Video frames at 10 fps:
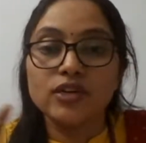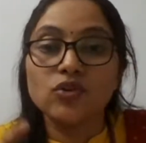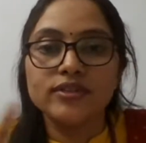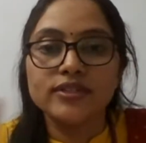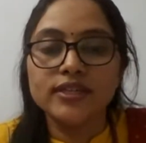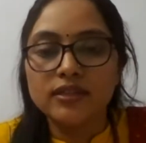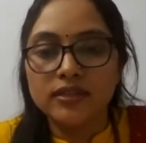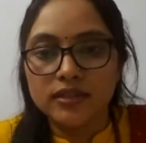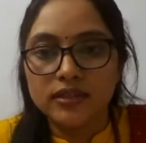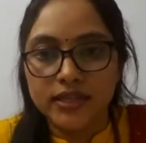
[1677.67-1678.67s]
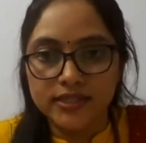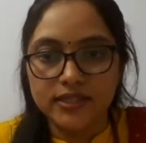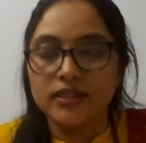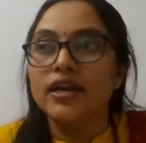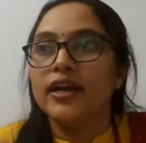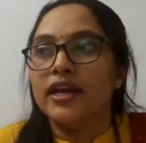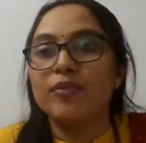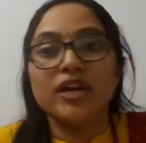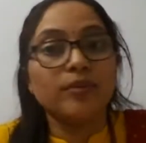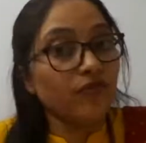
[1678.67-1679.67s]
causing itching. It
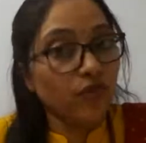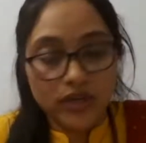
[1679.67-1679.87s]
might be food